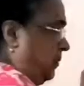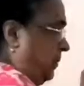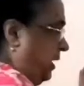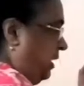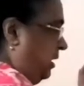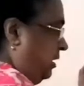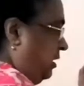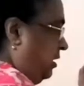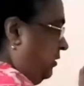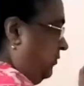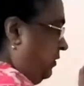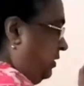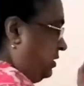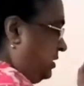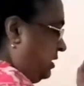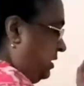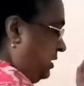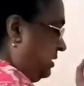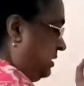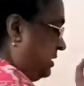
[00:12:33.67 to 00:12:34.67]
metal which
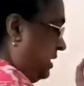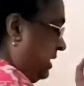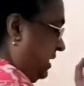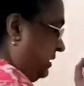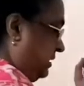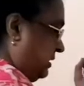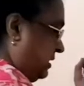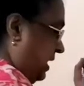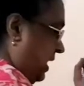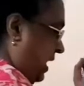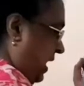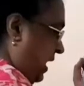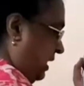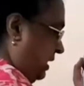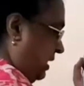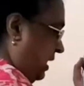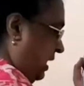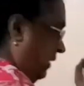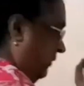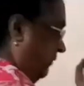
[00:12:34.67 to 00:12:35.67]
is less
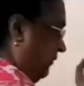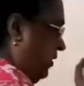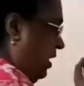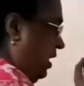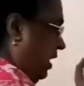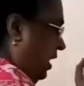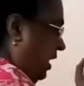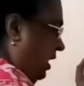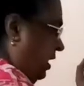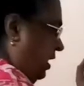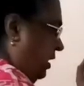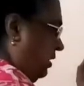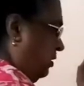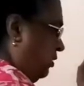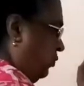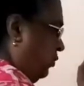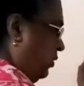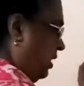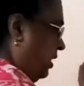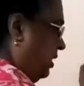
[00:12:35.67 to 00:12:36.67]
reactive. In
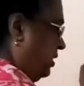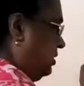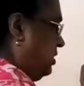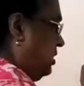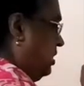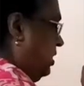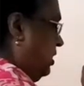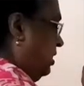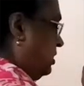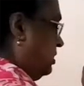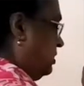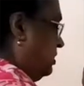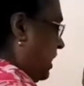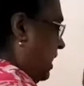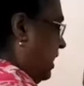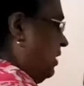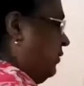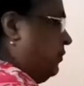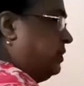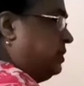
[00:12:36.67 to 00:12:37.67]
other words,
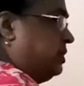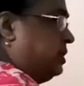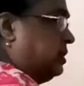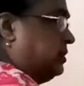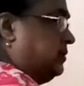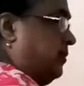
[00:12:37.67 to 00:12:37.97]
zinc which is